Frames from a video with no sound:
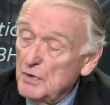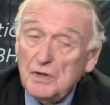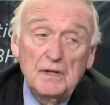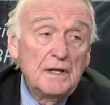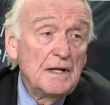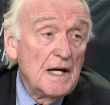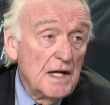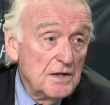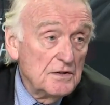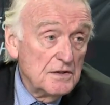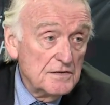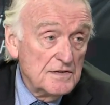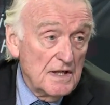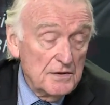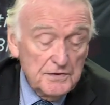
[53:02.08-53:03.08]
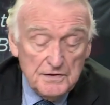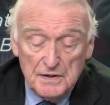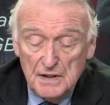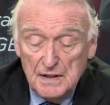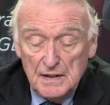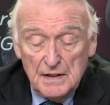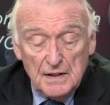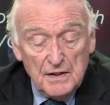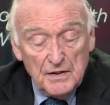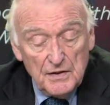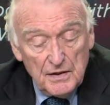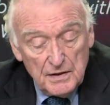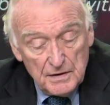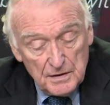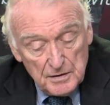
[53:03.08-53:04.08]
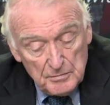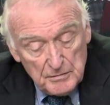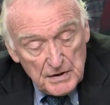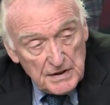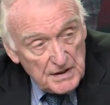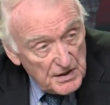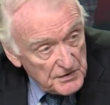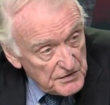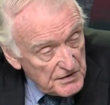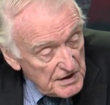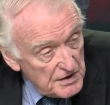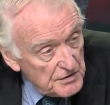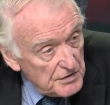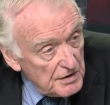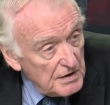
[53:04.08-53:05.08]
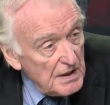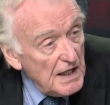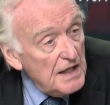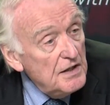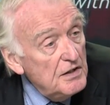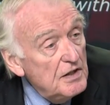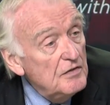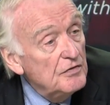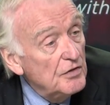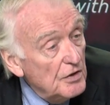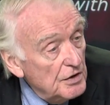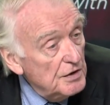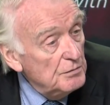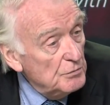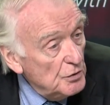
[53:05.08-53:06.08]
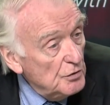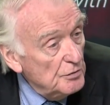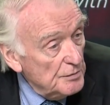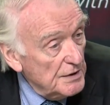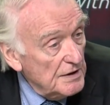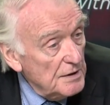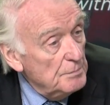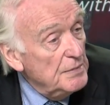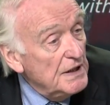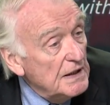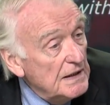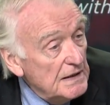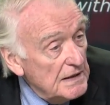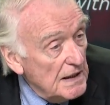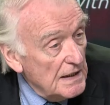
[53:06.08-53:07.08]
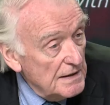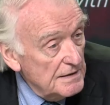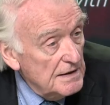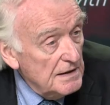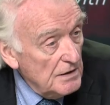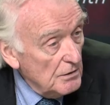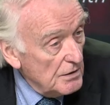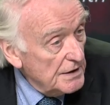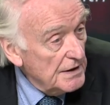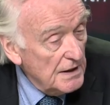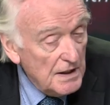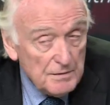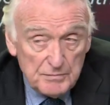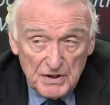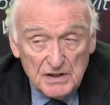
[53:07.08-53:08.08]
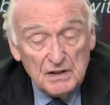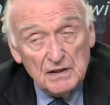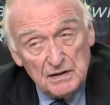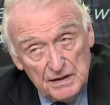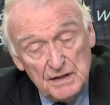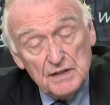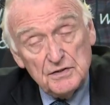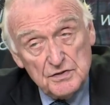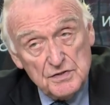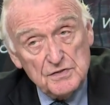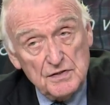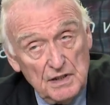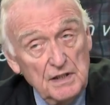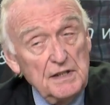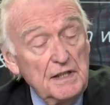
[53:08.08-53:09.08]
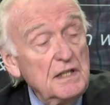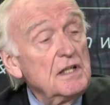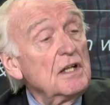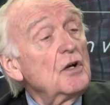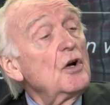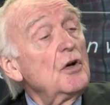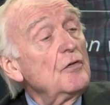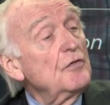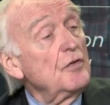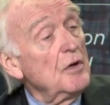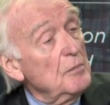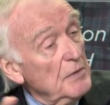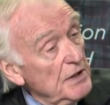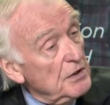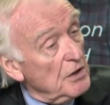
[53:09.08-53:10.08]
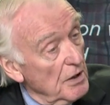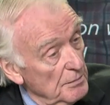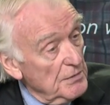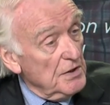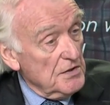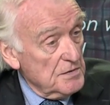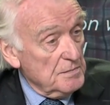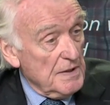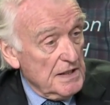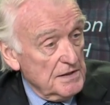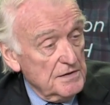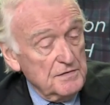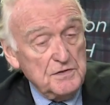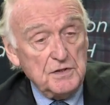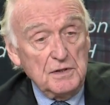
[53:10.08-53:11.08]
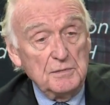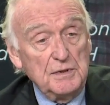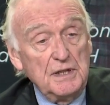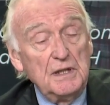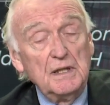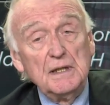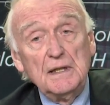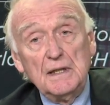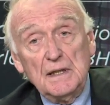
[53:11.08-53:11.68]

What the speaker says: Berlin 100,000. Yes, there is an anti-foreign movement, the Pegida. They organize, particularly interestingly, in the formerly communist part of Germany.